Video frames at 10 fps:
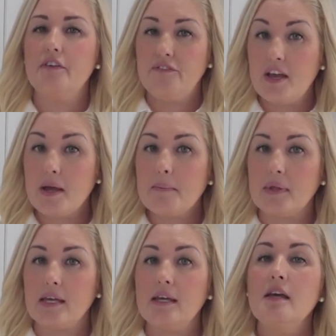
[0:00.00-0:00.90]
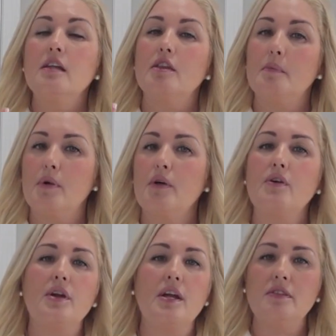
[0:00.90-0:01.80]
the family, the
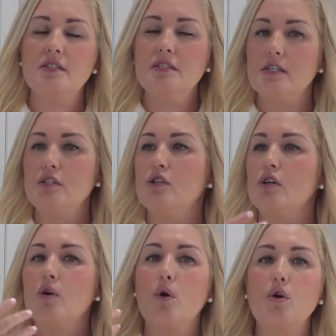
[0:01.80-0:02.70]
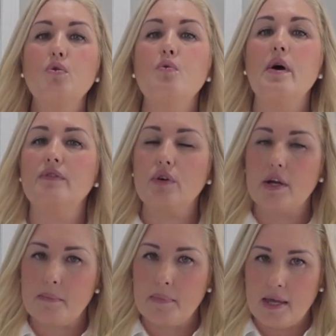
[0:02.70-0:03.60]
brother and the sister, or whoever
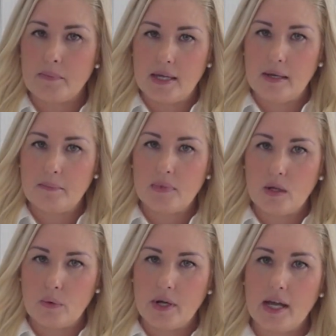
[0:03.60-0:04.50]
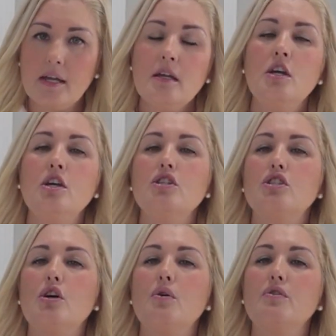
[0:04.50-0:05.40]
it may be, okay?
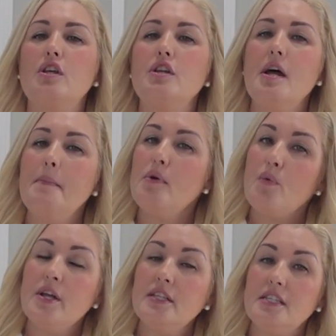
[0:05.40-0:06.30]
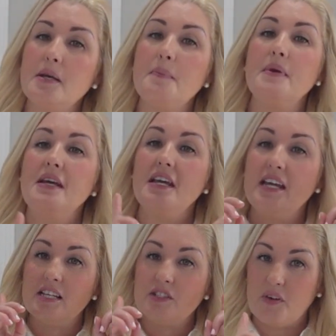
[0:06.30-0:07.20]
So the number one tip
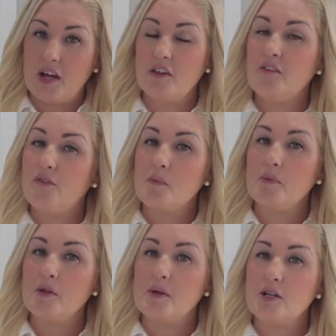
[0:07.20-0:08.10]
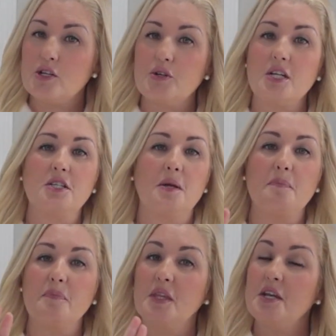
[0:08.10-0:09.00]
is file the formal administration.
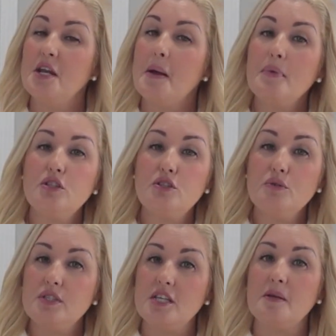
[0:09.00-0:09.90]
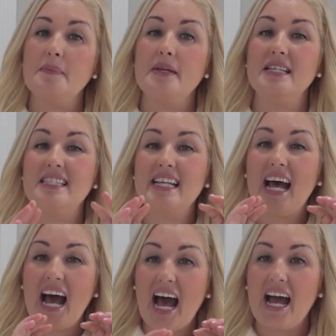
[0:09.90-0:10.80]
The number two tip is to
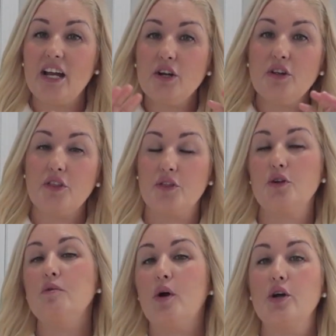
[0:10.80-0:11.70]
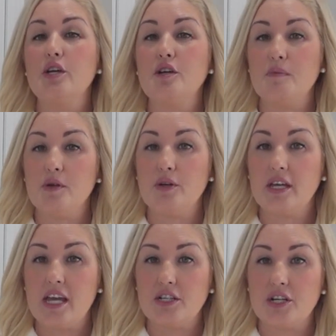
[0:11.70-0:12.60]
hire third-party
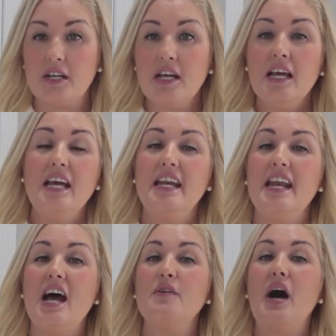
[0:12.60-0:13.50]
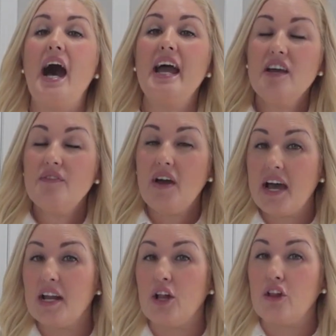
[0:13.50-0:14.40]
communication. Now, I have
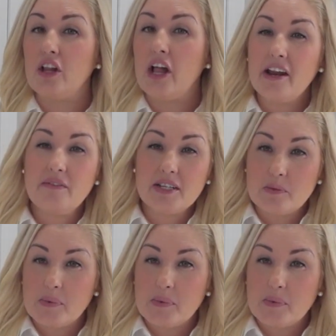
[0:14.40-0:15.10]
had a lot of